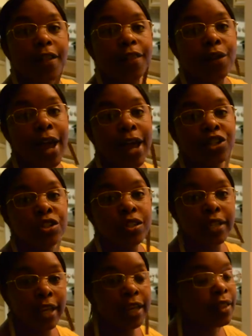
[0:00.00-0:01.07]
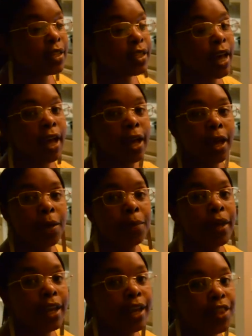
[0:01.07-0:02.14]
they're actually taking the time
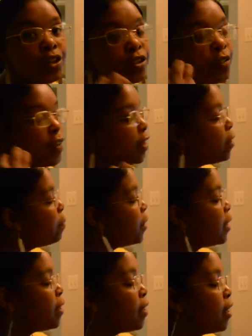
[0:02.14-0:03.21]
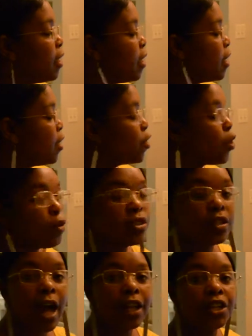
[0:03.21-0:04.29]
and they're developing those
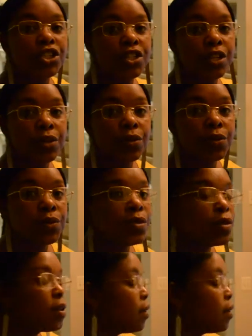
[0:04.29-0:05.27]
knowledge skills